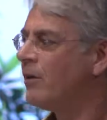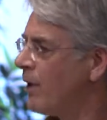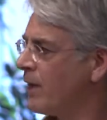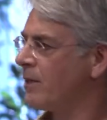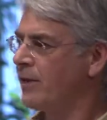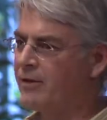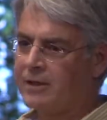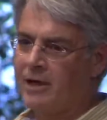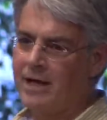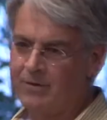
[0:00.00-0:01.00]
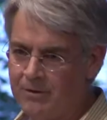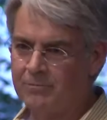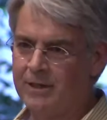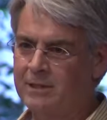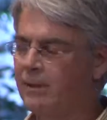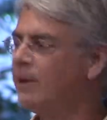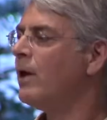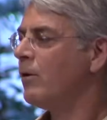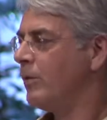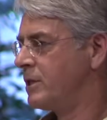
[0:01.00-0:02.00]
rather than the kind of investment
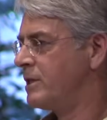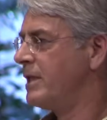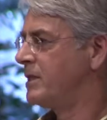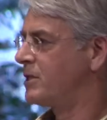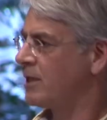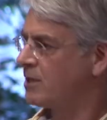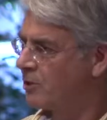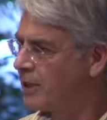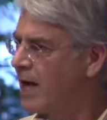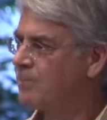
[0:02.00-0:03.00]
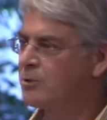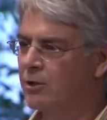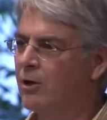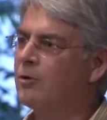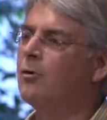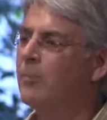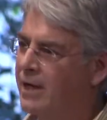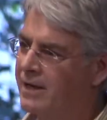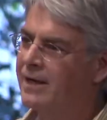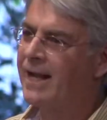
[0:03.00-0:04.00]
which seeks just to capture local
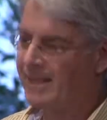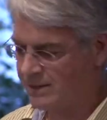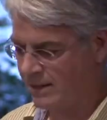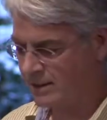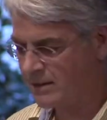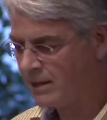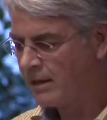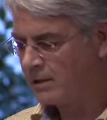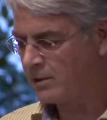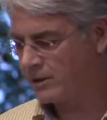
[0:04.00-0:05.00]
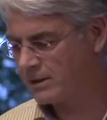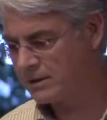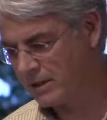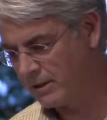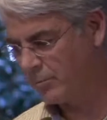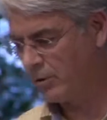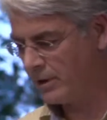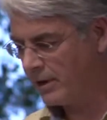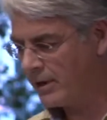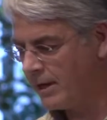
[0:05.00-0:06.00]
market access. So this is an
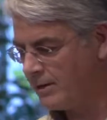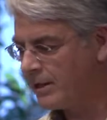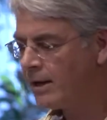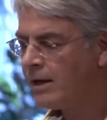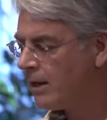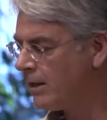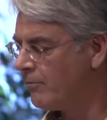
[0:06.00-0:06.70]
important thing. It